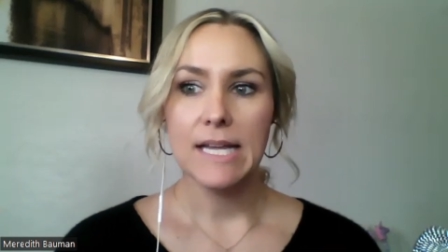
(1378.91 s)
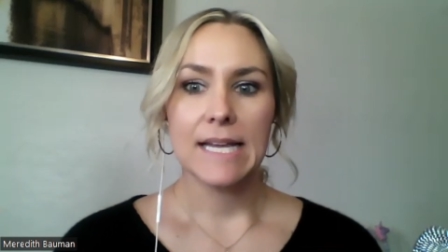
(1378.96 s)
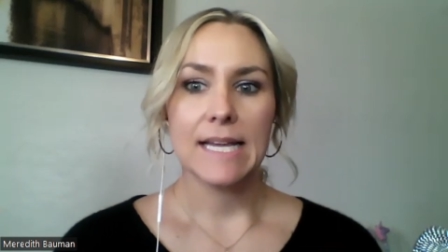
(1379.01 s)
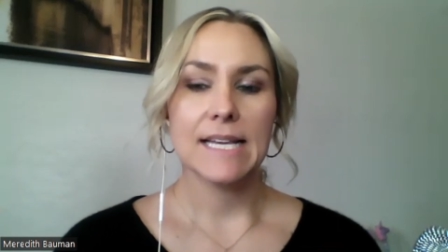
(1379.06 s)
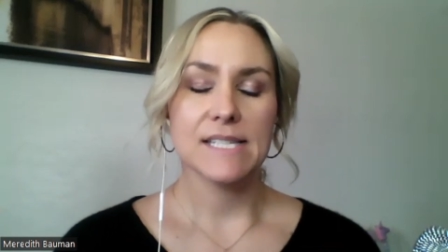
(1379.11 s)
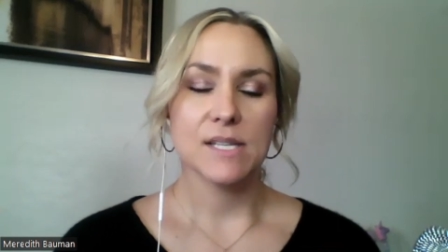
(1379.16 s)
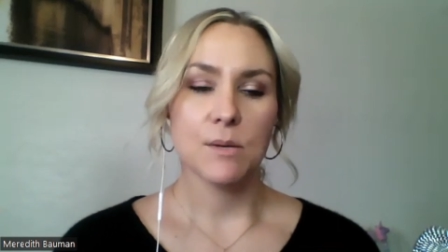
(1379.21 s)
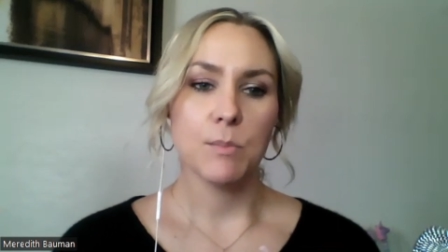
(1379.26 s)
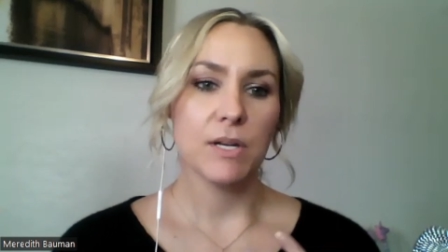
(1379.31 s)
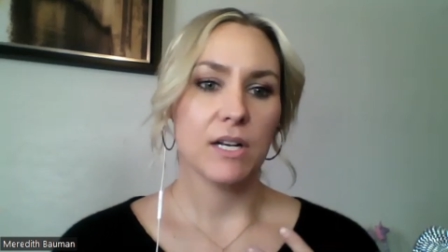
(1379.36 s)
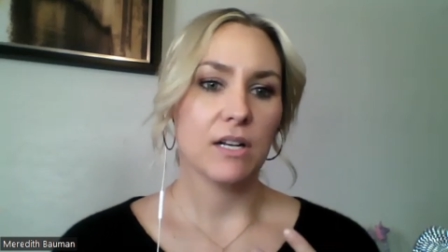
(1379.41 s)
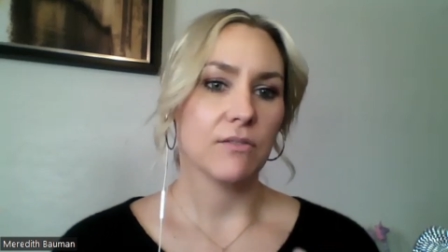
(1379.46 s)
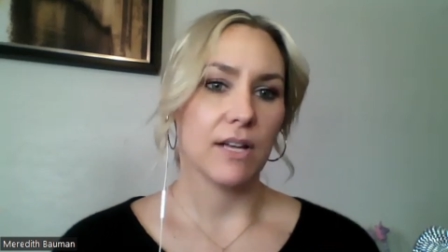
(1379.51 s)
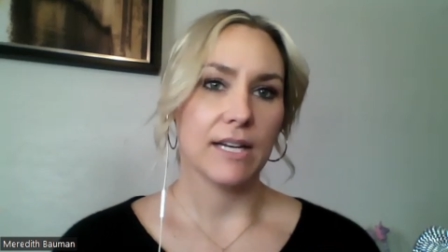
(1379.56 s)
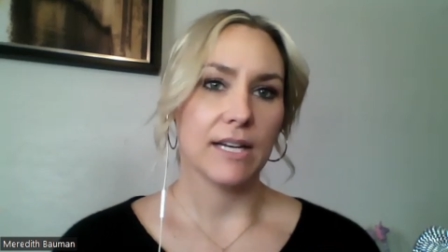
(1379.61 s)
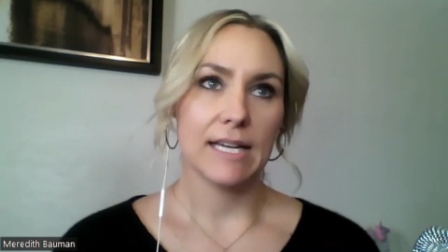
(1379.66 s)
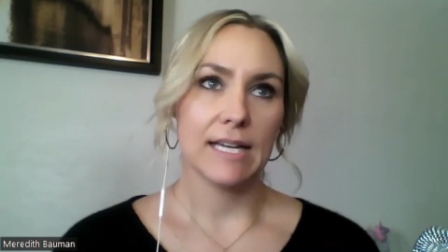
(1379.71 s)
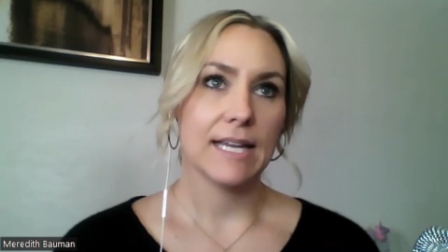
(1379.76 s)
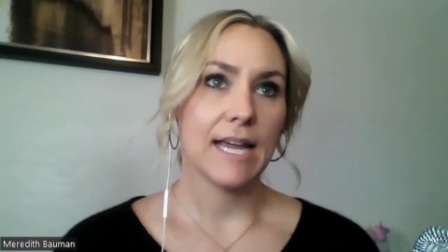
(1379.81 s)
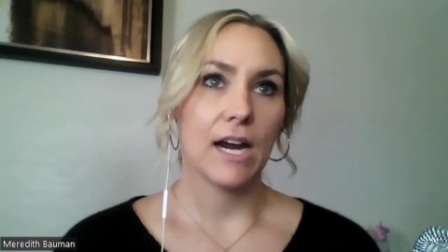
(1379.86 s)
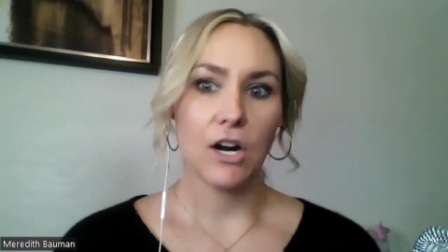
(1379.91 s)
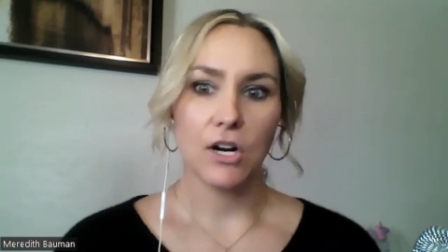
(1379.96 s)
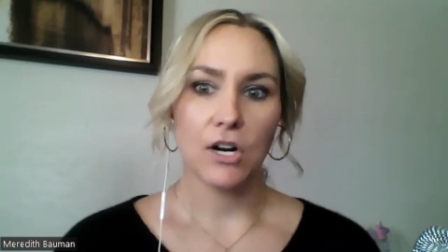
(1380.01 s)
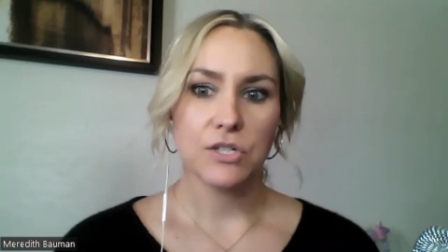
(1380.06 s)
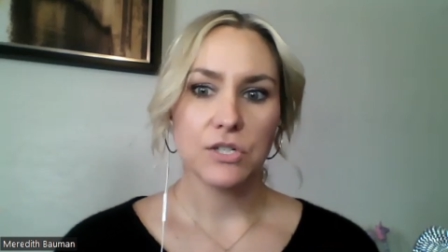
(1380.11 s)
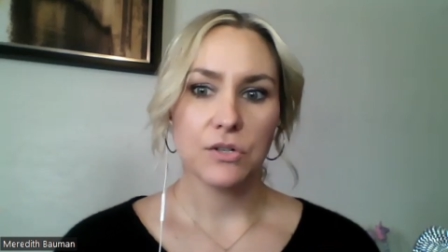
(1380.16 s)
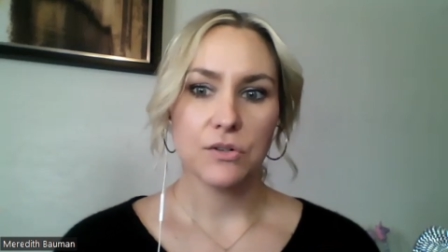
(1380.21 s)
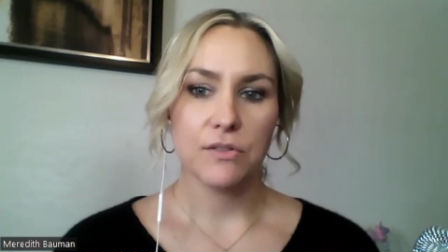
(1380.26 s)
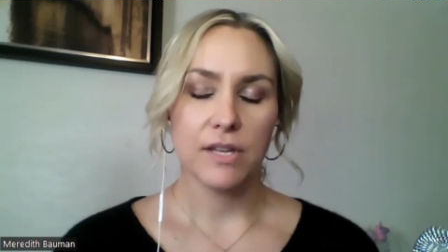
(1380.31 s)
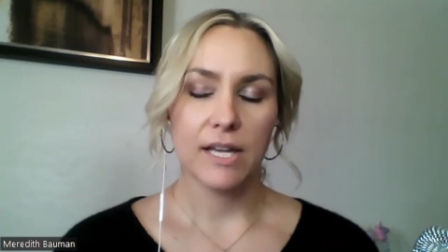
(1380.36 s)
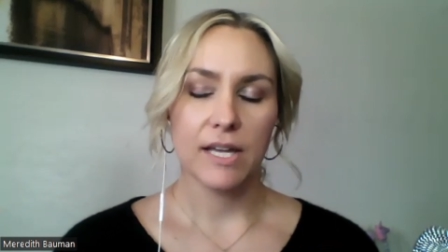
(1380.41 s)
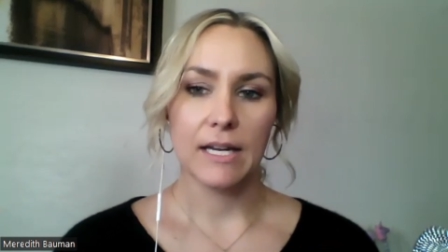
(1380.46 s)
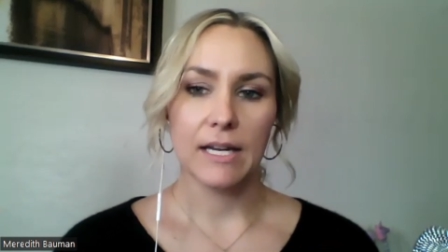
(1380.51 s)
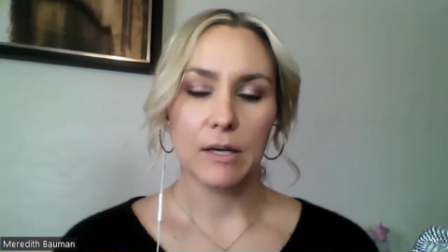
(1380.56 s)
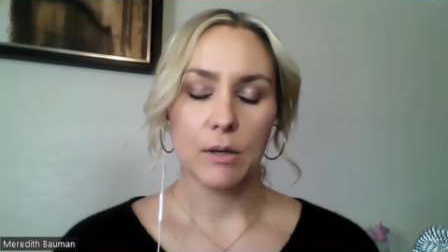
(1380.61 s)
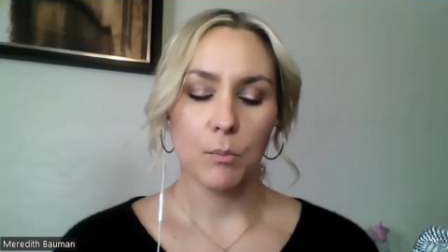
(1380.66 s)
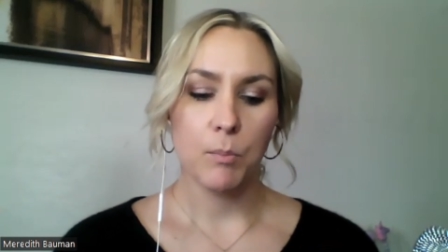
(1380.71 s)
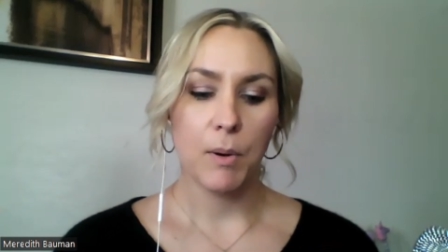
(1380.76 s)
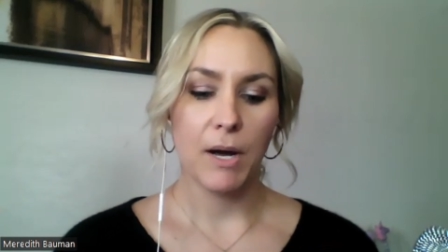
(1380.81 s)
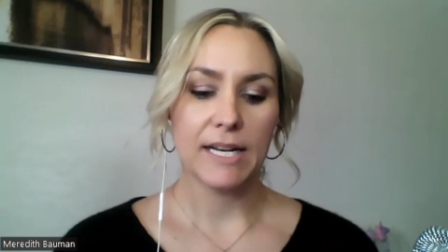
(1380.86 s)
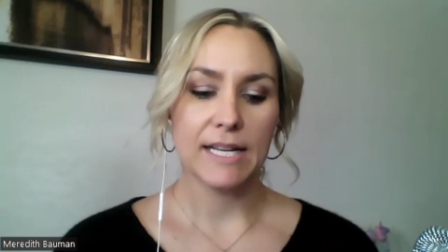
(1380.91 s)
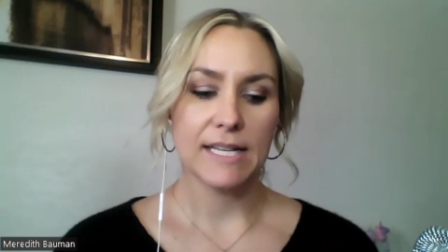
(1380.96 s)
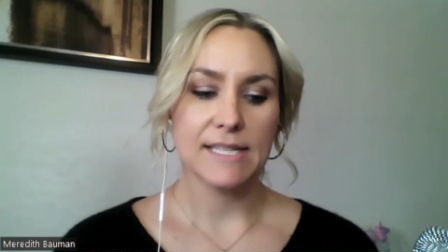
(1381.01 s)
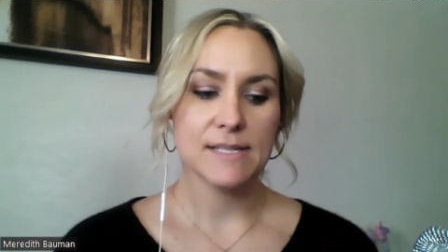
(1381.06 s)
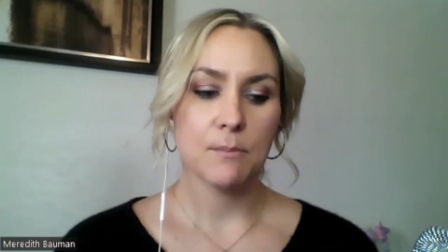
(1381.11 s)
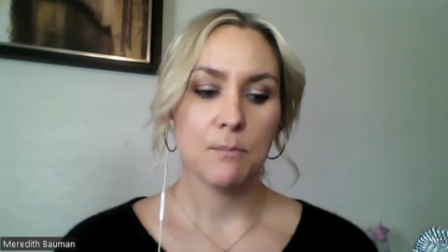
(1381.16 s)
is a bit of like a character thing, but it's